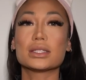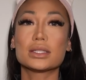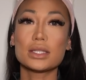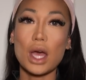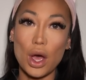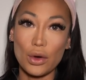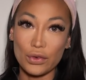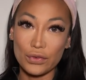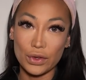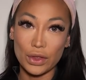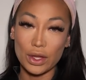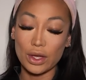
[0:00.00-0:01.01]
so
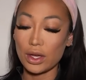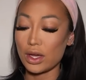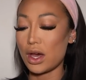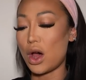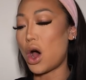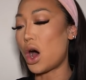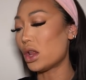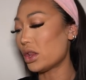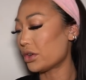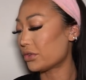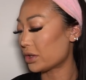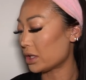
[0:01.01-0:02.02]
for the all
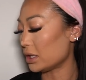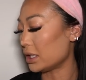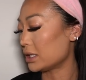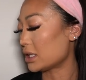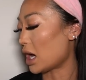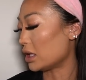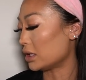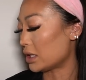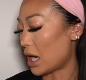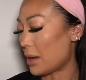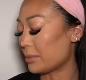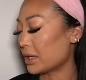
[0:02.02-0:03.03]
over the lid
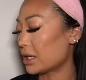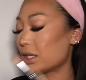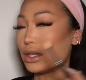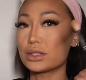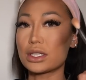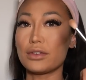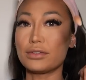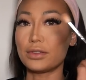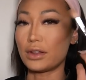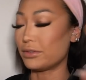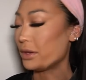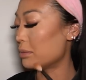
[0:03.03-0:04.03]
color, I'm gonna use a
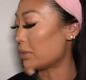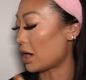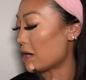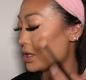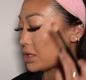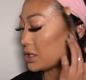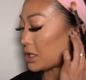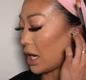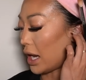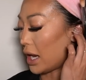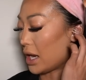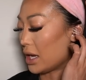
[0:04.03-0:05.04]
fluffy brush
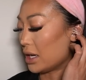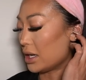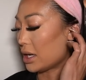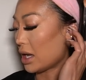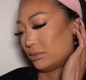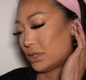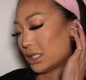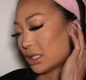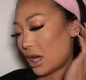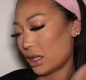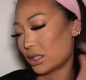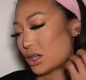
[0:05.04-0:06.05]
and this
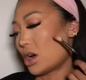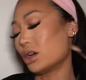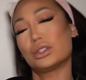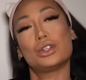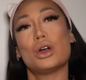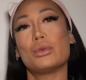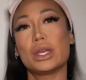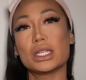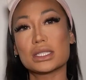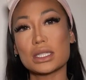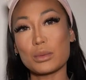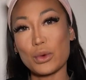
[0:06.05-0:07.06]
color called Going
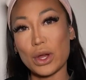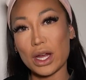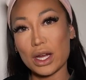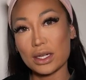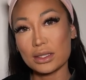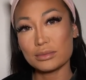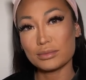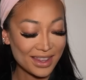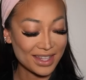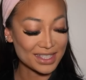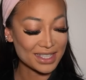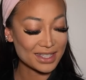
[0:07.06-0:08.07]
Somewhere.
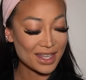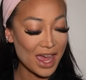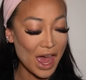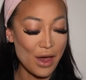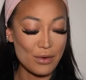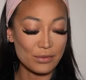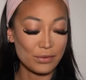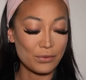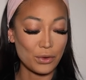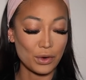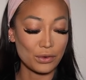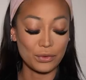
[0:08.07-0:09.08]
This is the
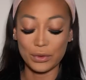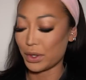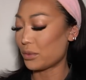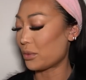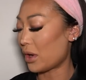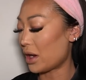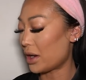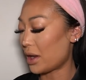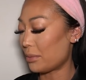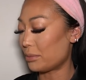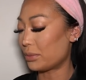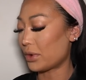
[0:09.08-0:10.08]

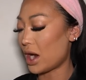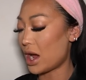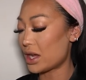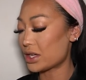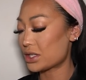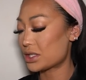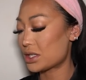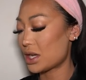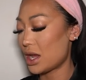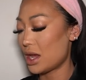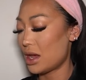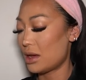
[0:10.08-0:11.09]
M441 brush.
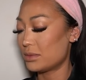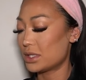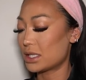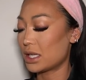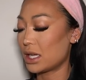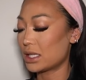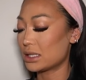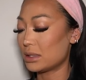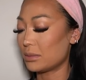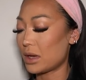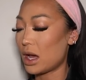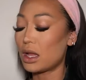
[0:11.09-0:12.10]
I'm just gonna get
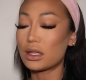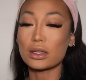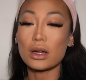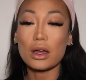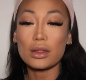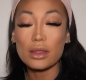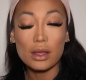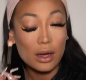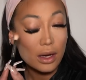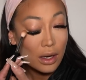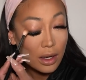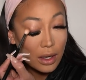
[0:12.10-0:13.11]
some color on
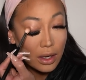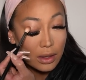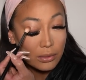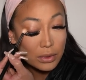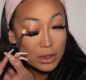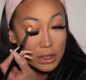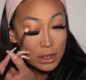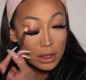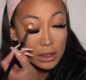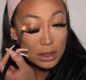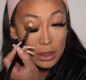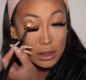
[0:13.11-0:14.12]
there and we're just
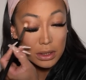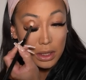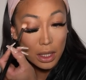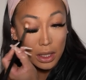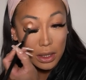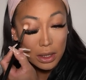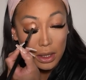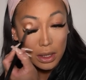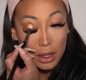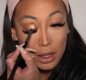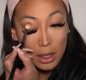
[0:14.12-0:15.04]
gonna start